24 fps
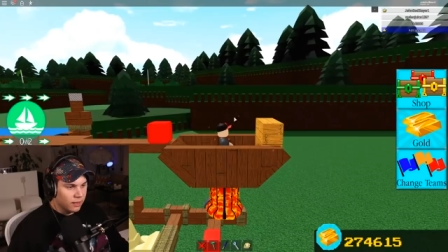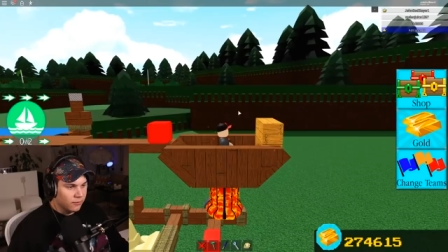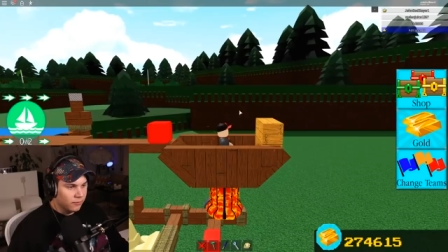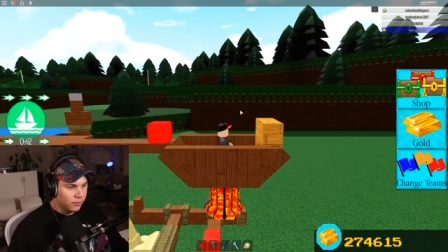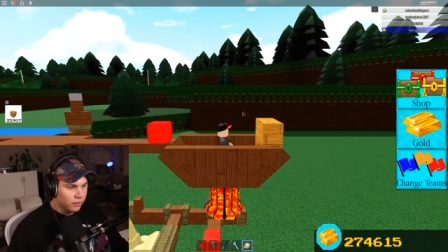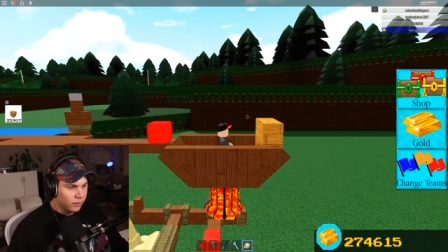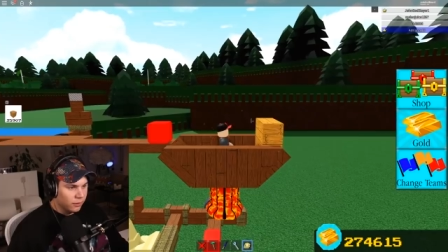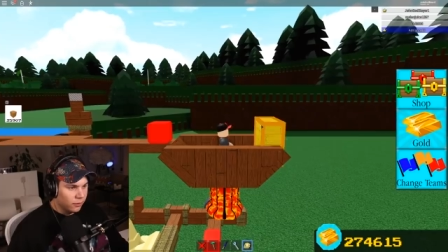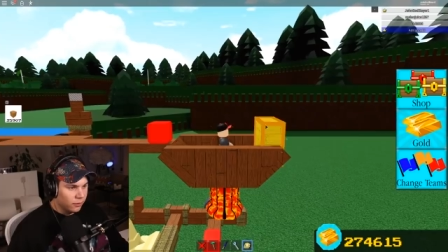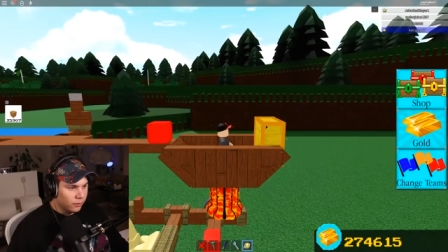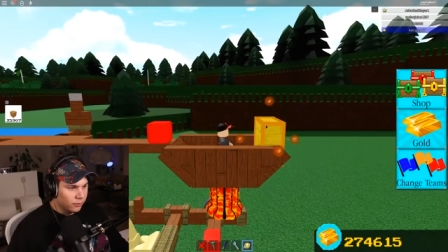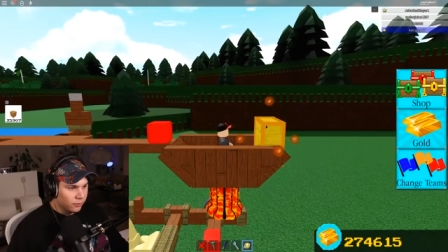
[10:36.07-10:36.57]
I have
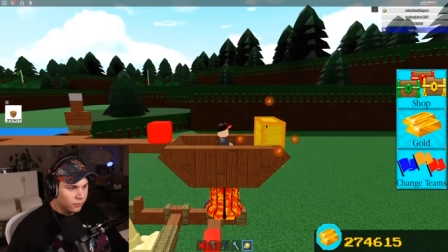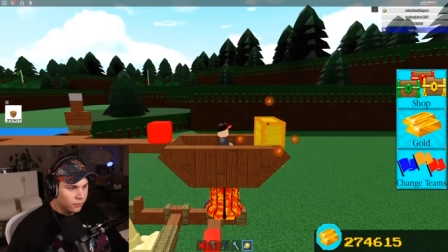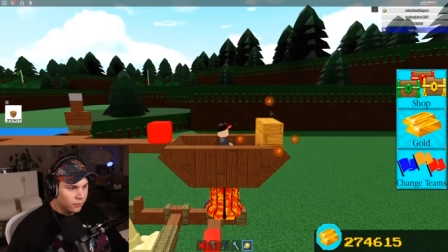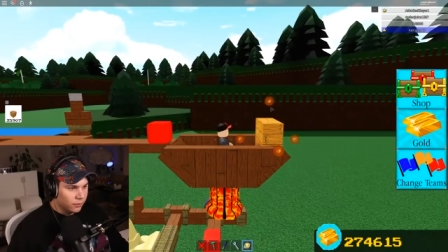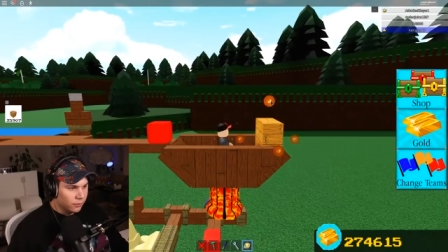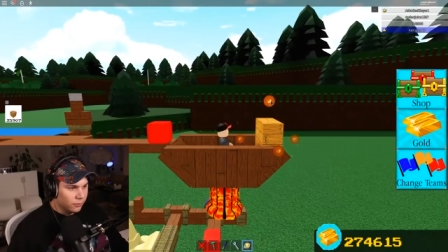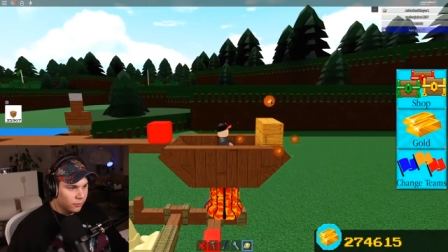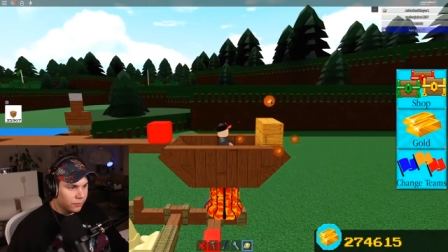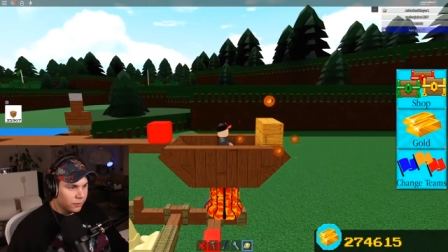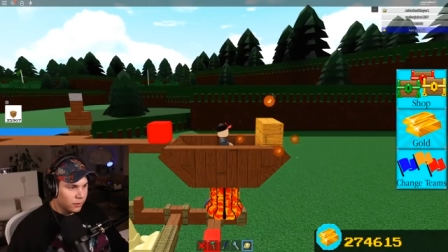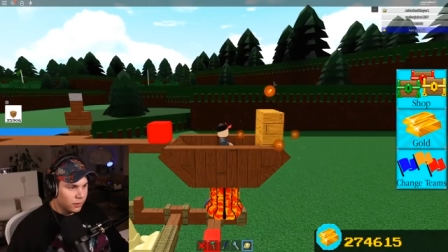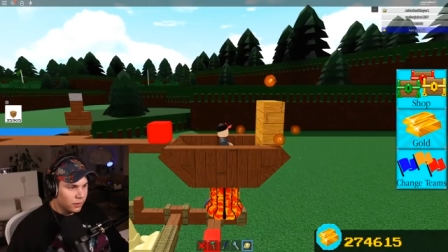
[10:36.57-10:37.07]
a little
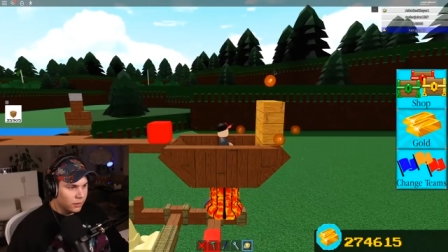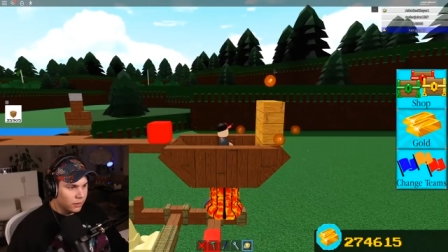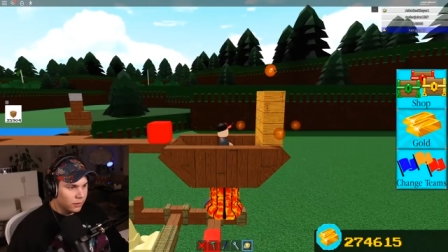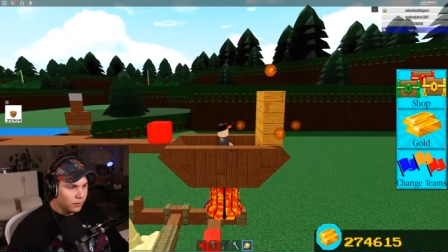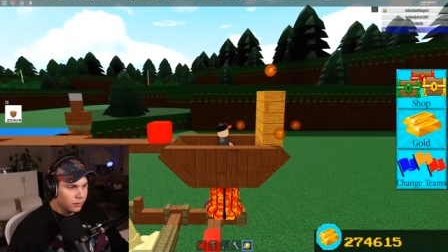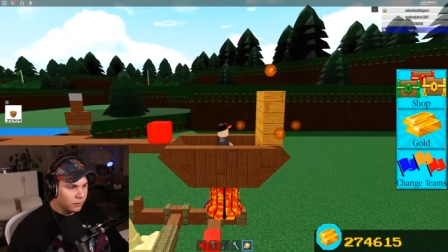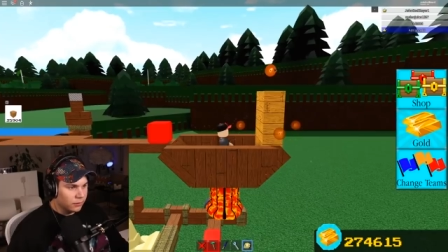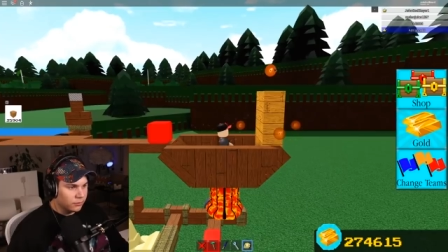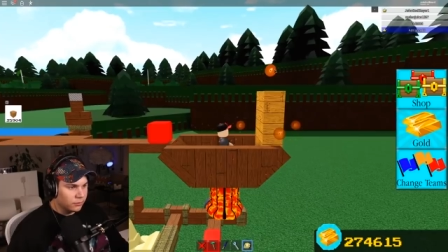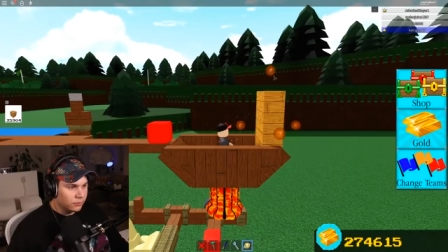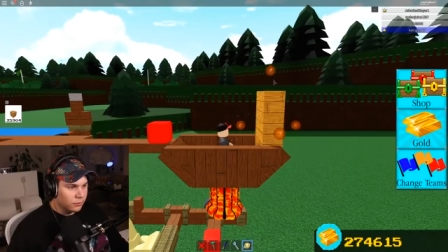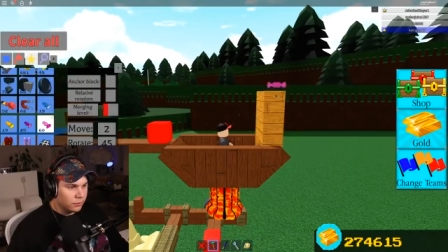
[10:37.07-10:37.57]
little thing
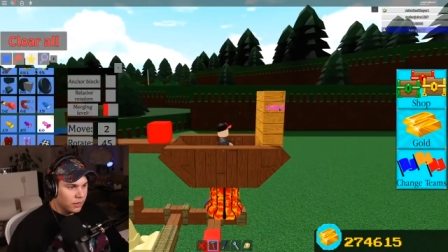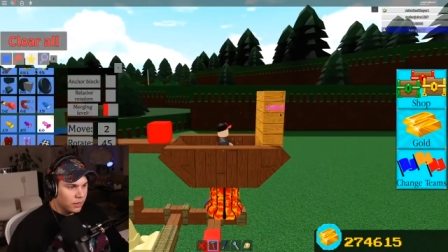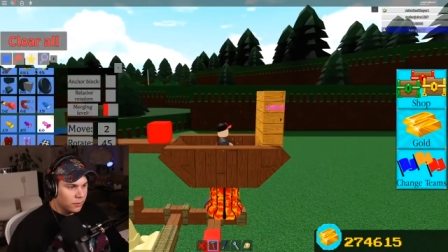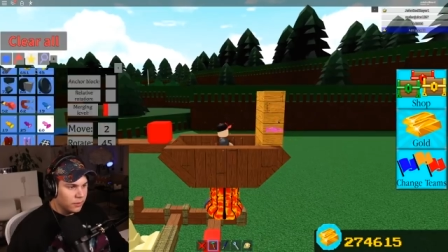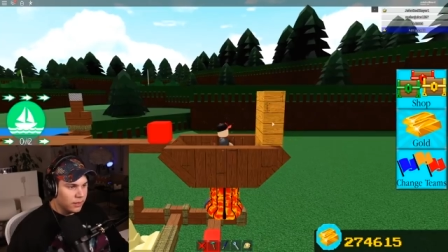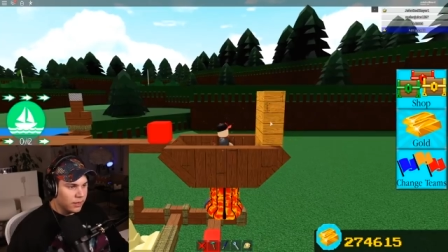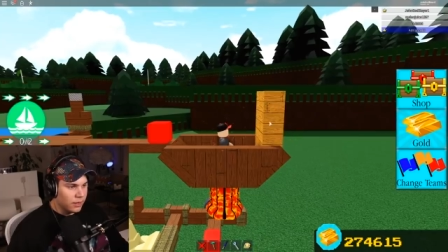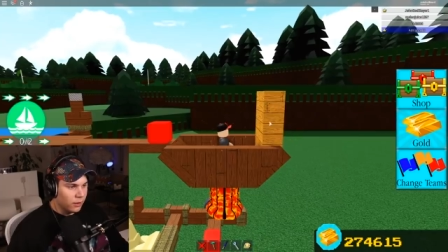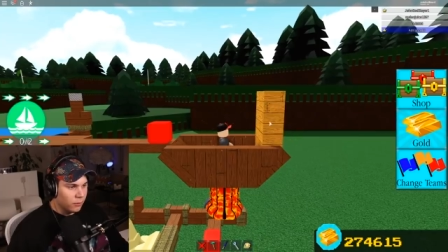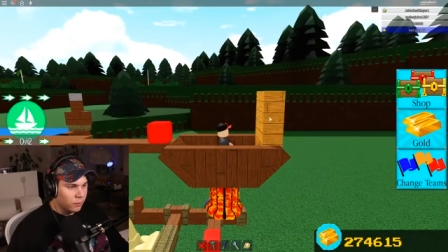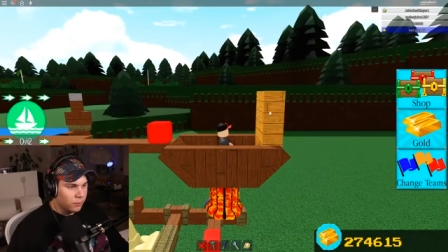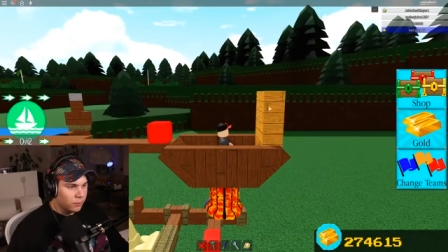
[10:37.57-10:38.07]
here to
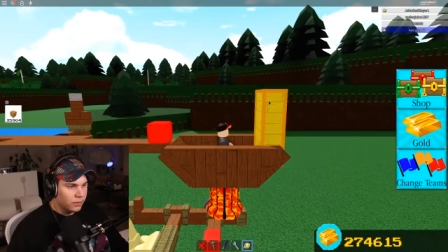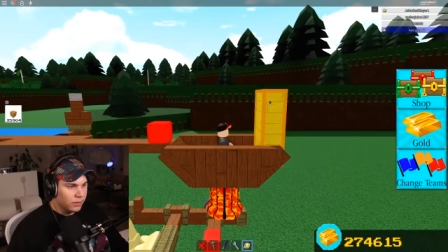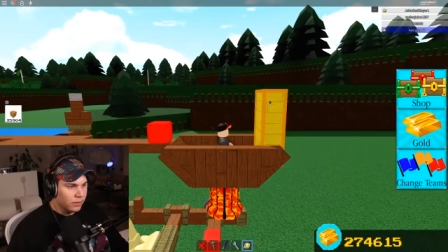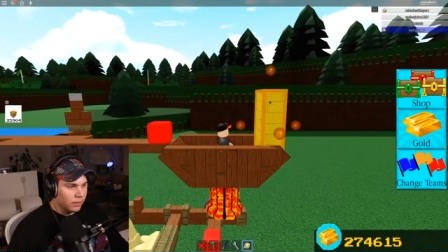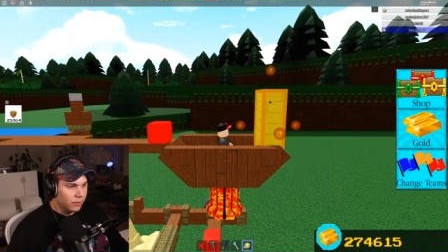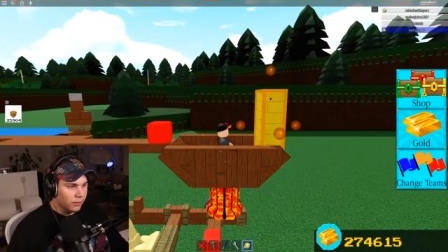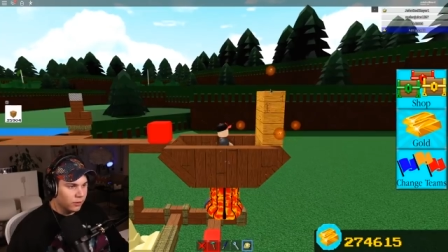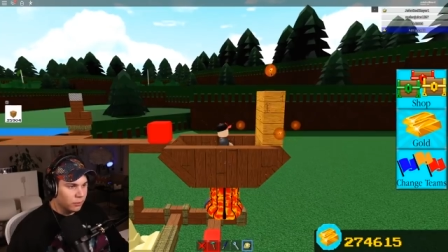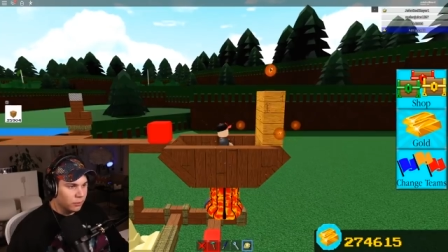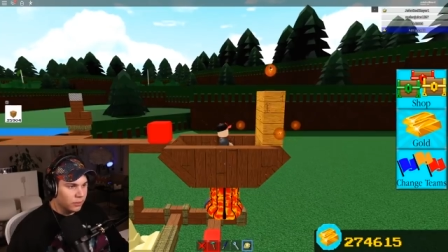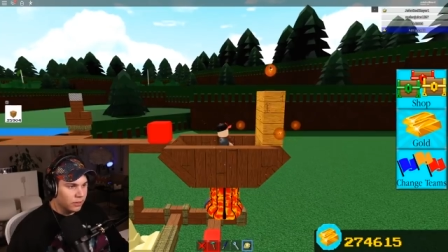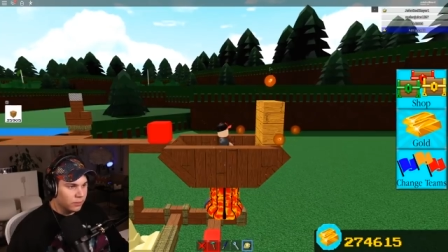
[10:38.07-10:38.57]
maybe help me a
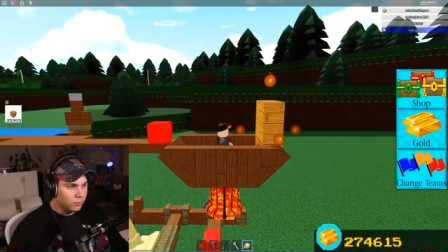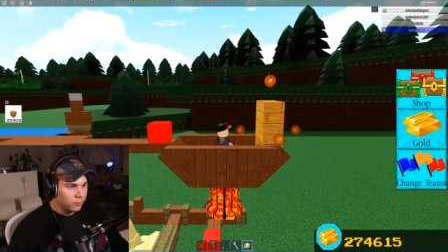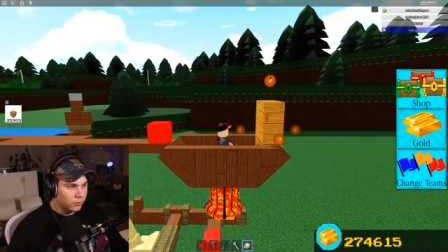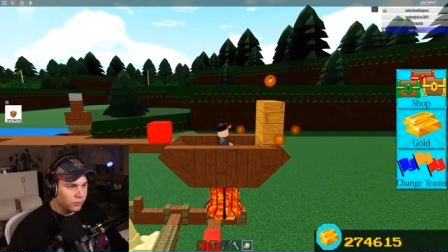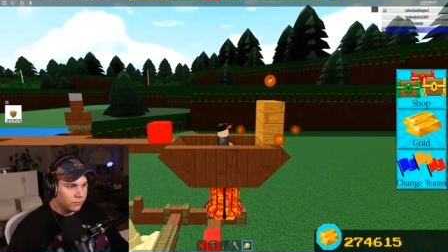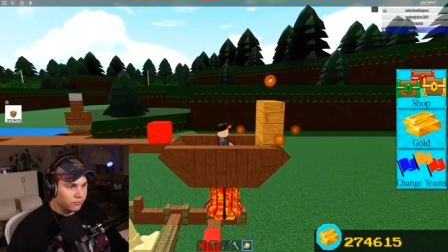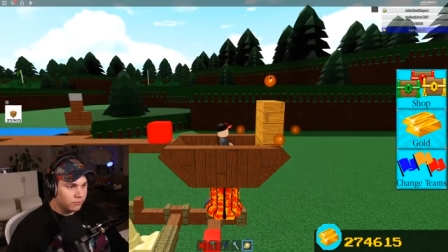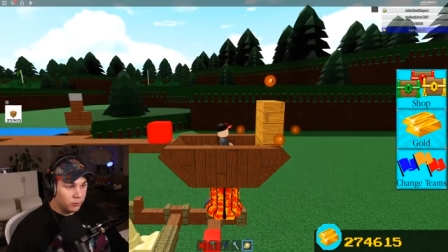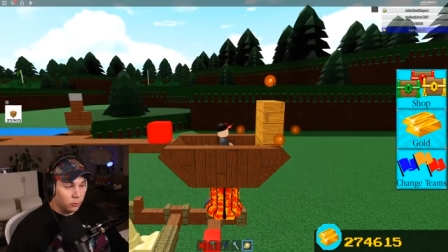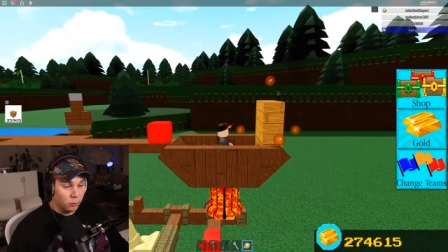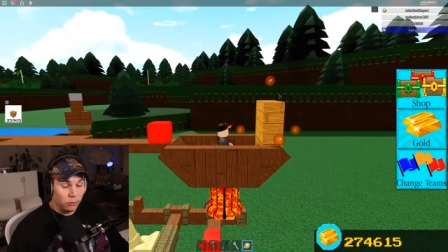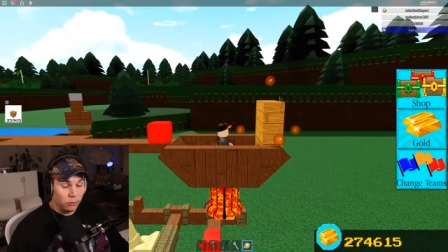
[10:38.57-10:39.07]
little bit
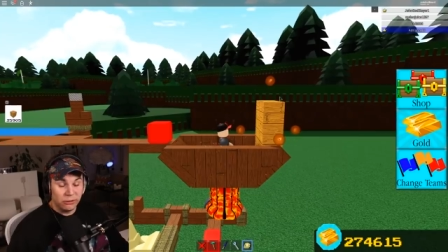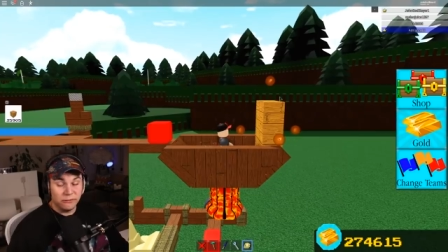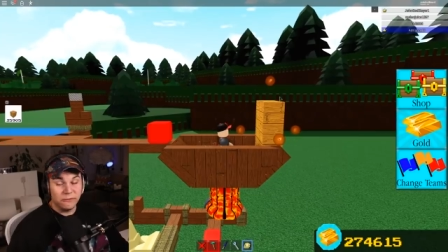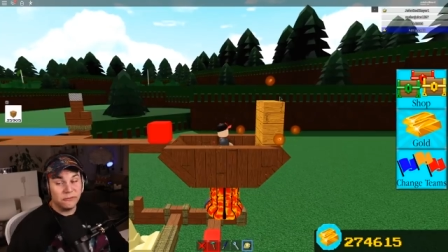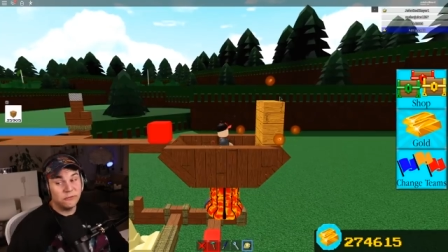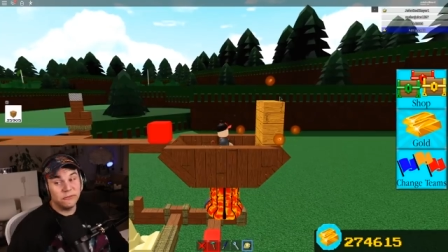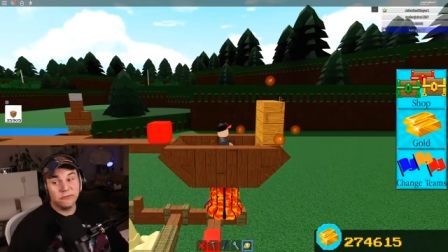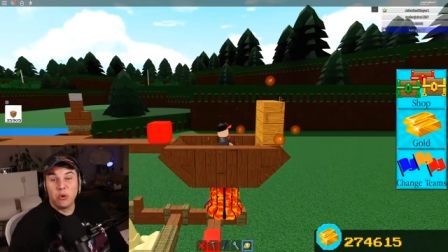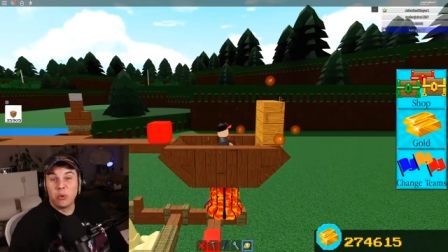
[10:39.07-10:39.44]
with going